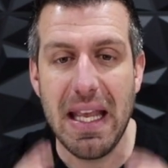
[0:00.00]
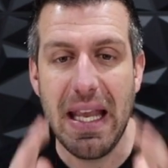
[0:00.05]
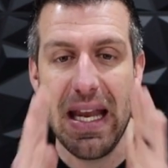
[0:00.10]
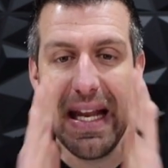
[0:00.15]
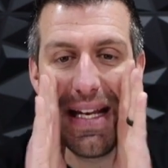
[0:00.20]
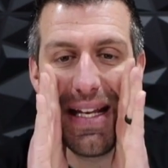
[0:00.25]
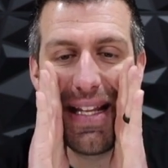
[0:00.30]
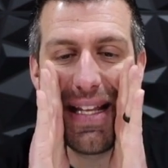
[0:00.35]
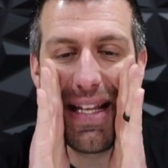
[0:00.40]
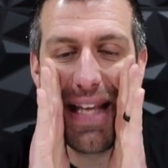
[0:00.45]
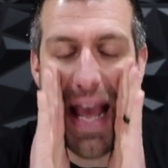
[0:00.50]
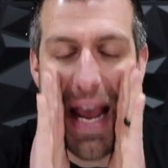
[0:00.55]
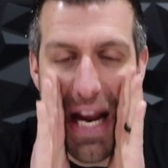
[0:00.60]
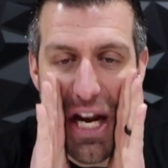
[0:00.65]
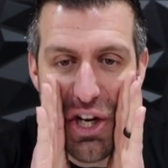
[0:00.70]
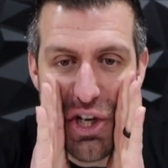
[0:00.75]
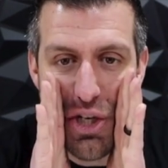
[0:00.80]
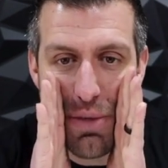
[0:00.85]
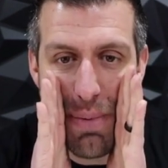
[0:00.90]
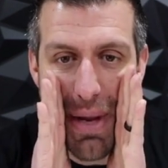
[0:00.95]

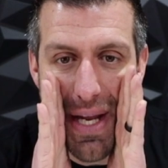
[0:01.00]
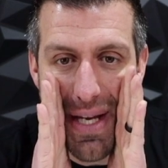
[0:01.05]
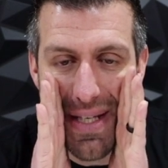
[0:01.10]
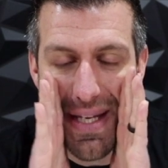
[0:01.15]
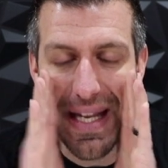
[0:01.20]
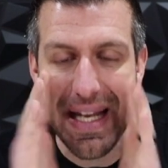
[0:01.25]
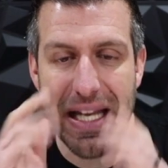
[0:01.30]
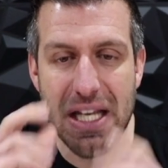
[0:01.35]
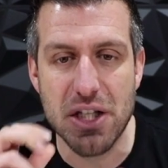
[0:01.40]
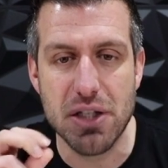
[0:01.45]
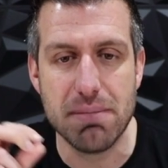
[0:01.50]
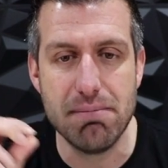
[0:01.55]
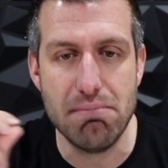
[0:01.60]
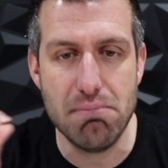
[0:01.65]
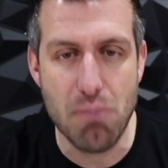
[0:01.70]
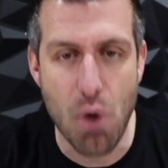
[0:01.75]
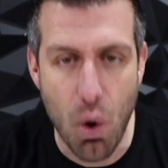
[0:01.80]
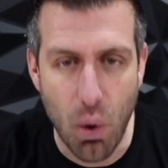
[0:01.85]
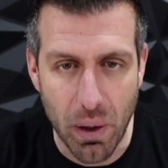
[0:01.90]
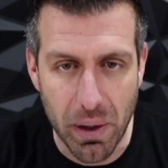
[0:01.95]
engagement is
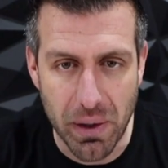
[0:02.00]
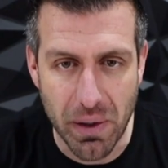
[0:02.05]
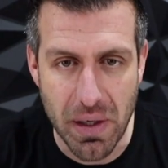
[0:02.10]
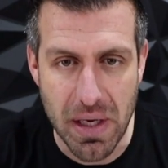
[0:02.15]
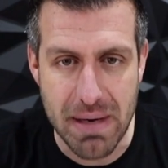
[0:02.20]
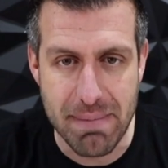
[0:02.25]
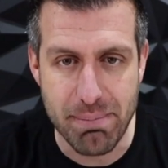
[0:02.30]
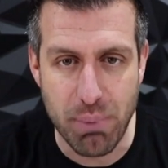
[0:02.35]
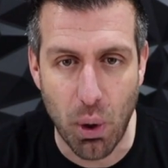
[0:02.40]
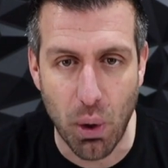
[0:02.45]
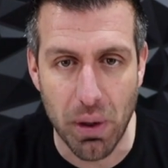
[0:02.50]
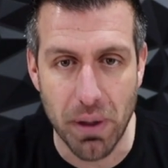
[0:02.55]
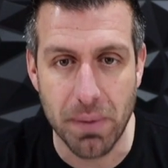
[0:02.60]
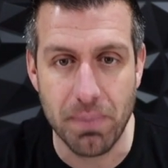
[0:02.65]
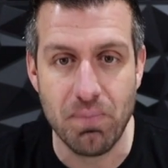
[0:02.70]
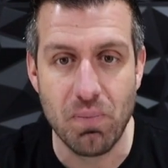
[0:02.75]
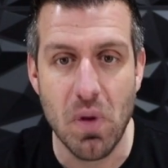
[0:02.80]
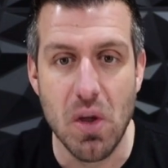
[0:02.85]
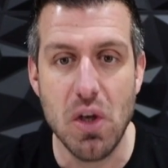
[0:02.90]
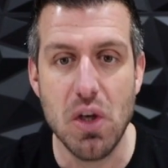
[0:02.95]
more
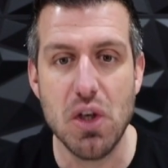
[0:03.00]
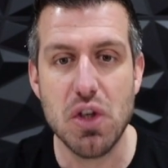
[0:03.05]
important.